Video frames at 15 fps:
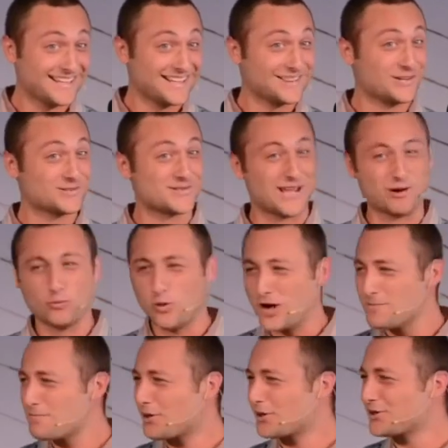There's that
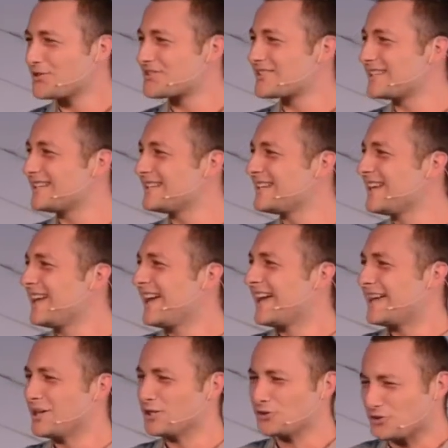one person
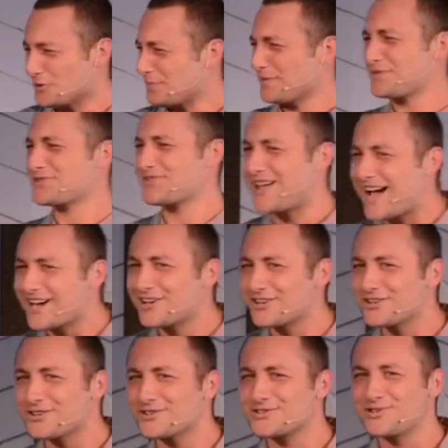in a group of
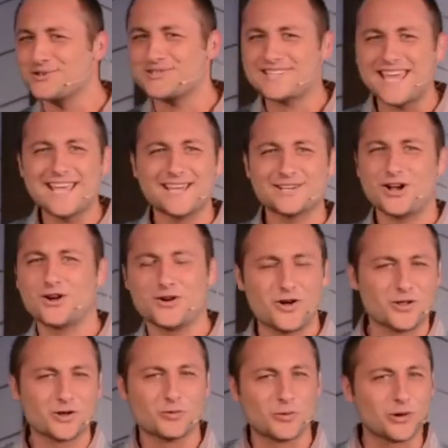slackers who's taking on
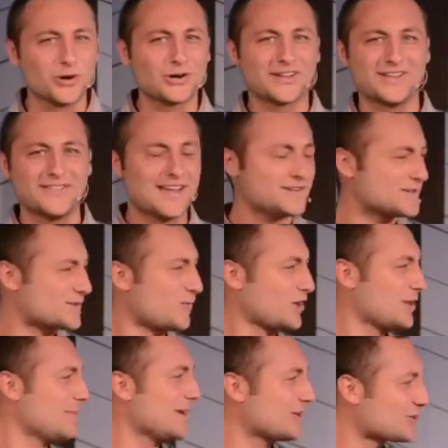all the work, and they just want
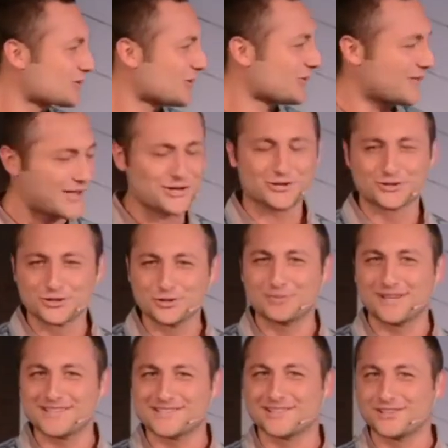to make sure that your group
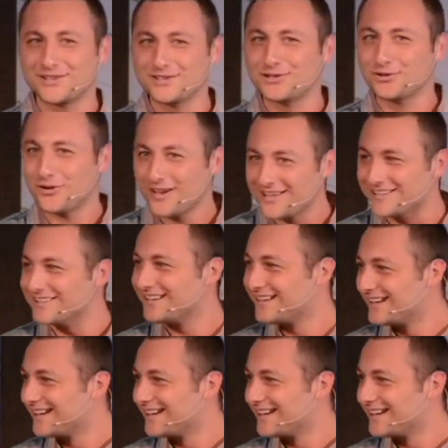gets a good grade.